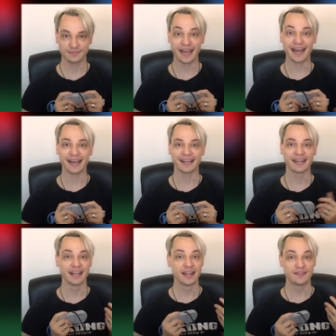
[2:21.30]
Ah,
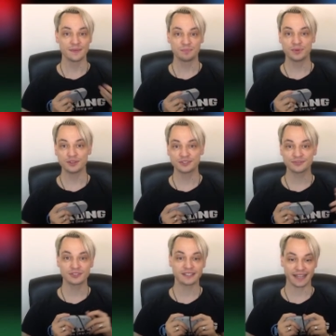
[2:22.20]
the
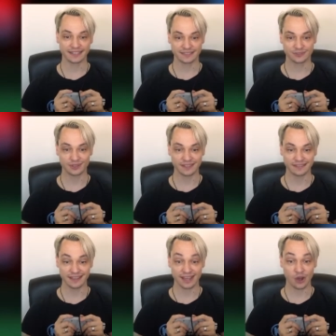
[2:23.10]
beautiful title
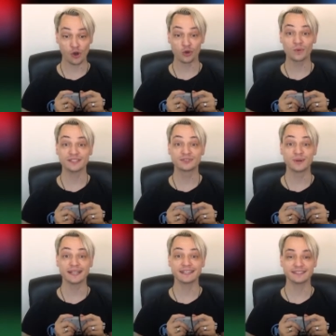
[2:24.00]
screen that I always
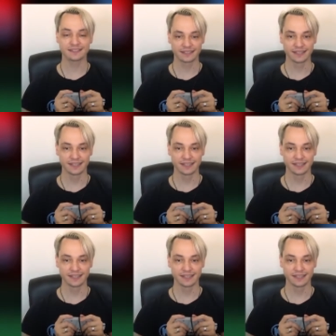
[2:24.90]
read as